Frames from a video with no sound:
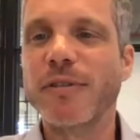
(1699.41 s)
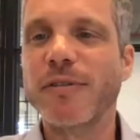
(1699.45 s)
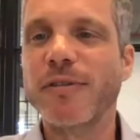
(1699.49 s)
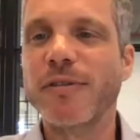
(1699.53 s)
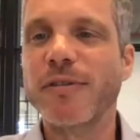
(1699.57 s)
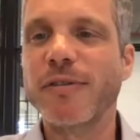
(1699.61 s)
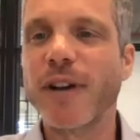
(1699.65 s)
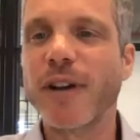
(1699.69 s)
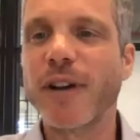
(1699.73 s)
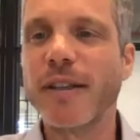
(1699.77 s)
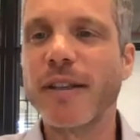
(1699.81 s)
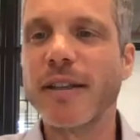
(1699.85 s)

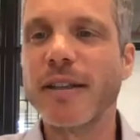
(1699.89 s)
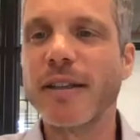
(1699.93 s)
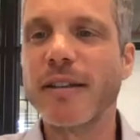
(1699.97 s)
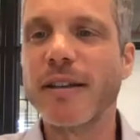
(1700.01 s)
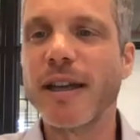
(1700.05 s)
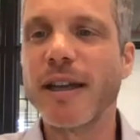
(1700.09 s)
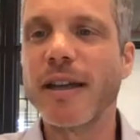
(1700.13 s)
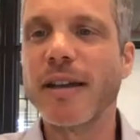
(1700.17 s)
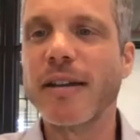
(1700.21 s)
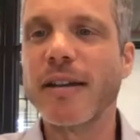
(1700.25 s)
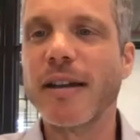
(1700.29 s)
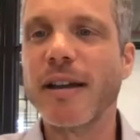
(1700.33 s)

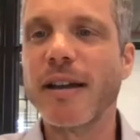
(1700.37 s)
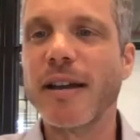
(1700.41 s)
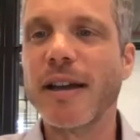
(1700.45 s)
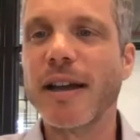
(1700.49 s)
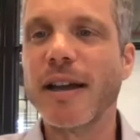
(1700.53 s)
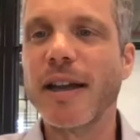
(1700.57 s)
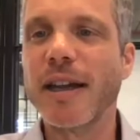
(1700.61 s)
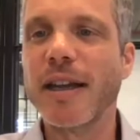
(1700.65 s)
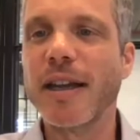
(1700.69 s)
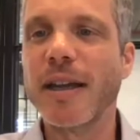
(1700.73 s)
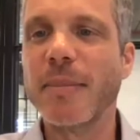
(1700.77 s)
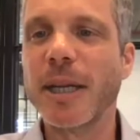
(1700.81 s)
funding and
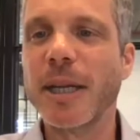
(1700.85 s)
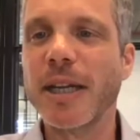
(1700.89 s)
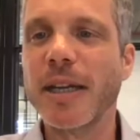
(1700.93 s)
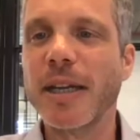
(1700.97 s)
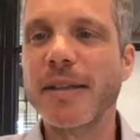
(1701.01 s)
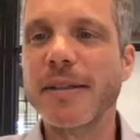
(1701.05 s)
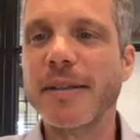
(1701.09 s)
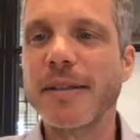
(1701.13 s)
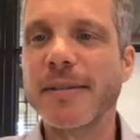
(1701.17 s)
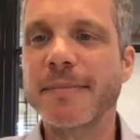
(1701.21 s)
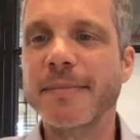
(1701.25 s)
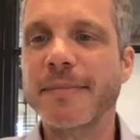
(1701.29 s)

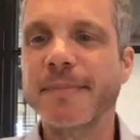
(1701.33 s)
M&As?